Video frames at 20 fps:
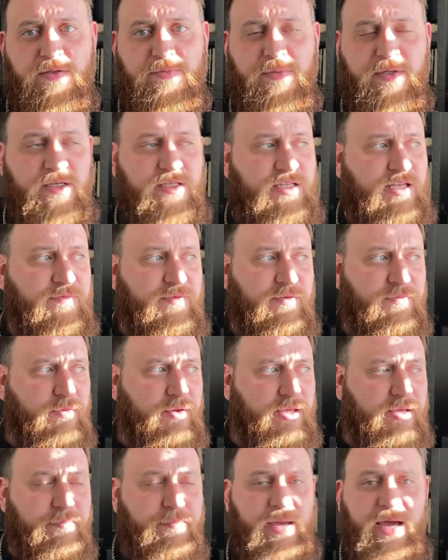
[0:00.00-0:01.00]
Because even if we
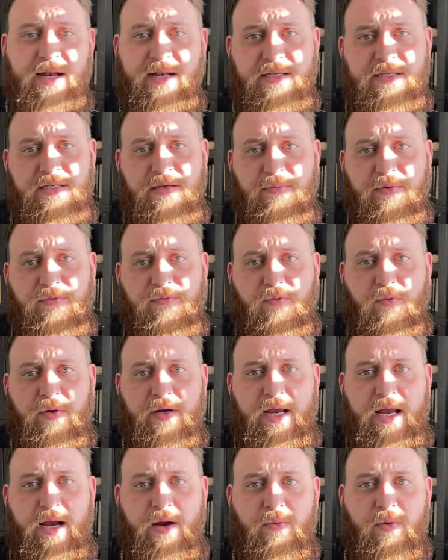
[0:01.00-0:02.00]
get mad at someone for
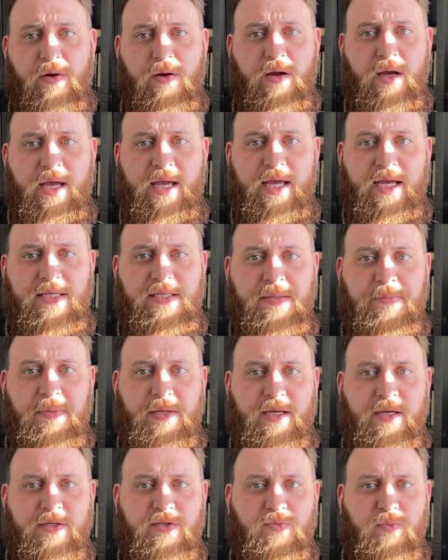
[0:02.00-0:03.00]
an error, is it
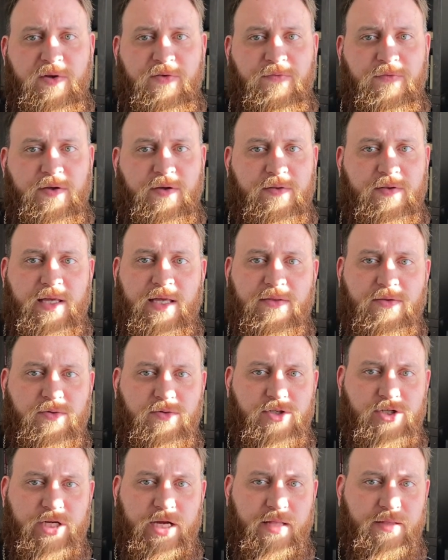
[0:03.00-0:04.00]
because we feel that they're
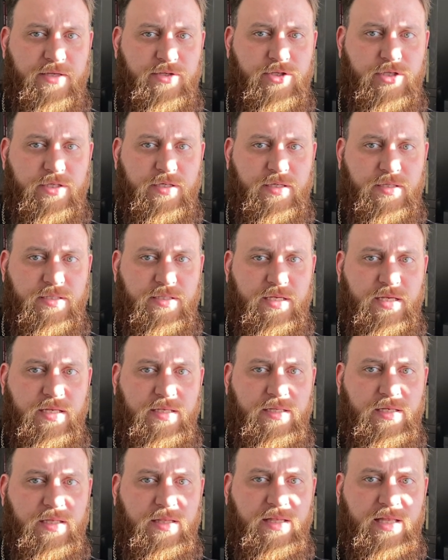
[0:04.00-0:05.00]
challenging us
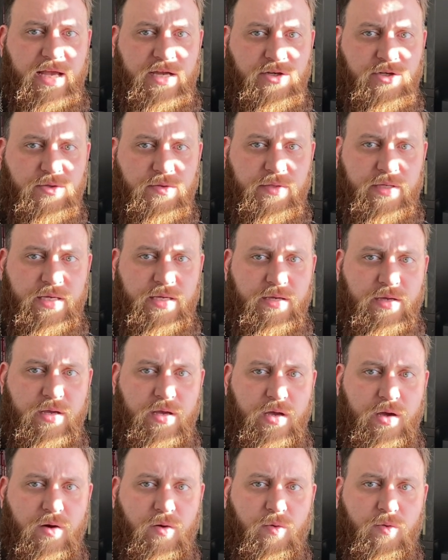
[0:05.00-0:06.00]
intellectually?
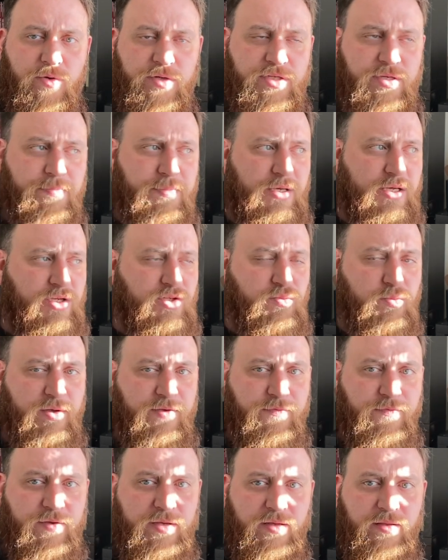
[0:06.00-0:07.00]
Or is it because we
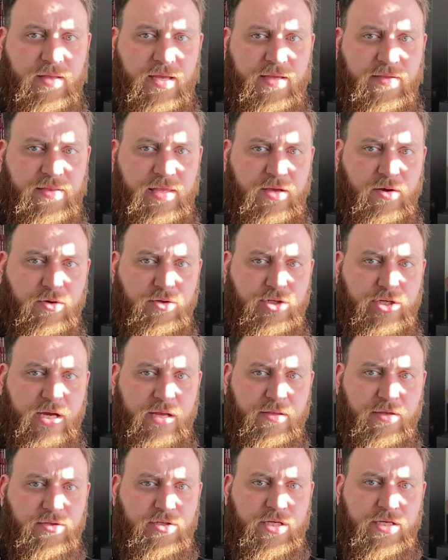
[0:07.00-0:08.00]
feel like they are
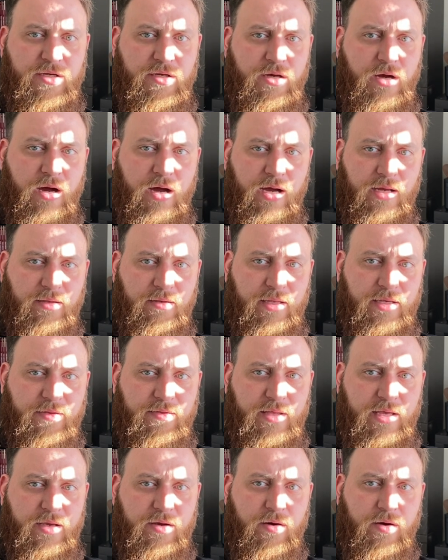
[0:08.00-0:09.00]
challenging God, like
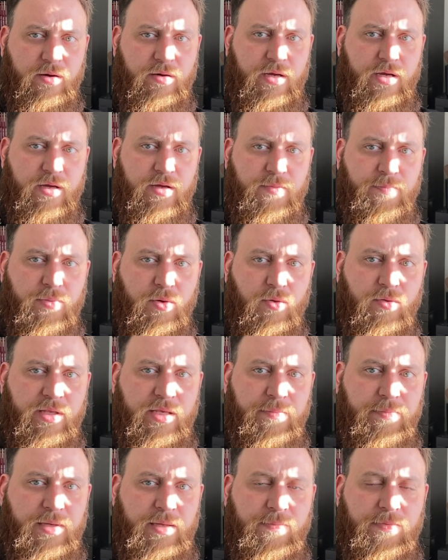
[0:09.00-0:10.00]
they are
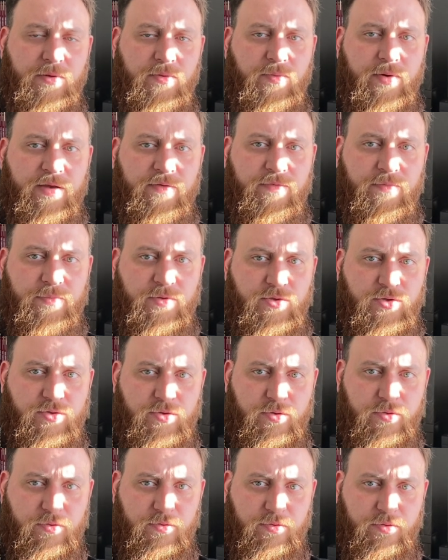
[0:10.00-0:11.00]
pulling people away from the
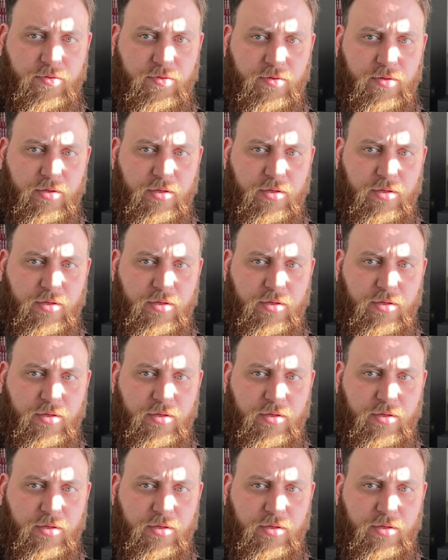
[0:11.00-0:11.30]
truth?